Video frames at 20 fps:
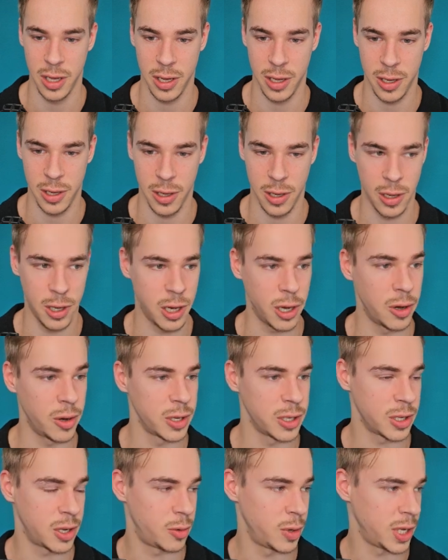
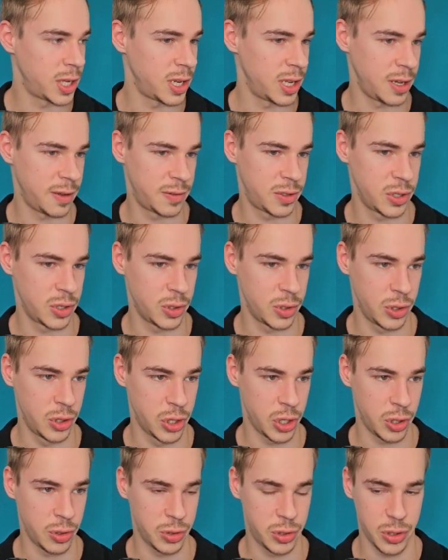I quickly have to
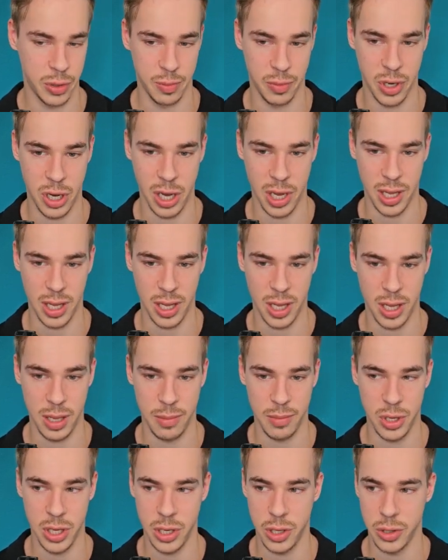go to my
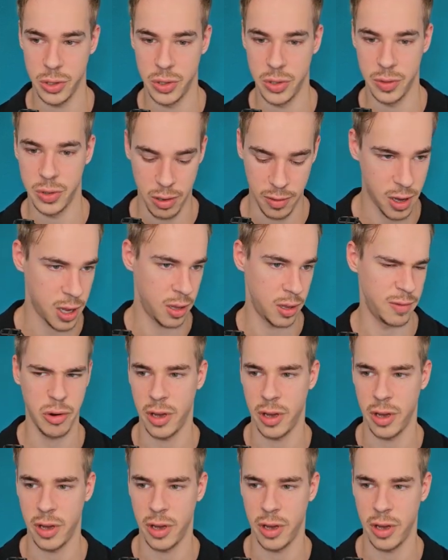email to verify.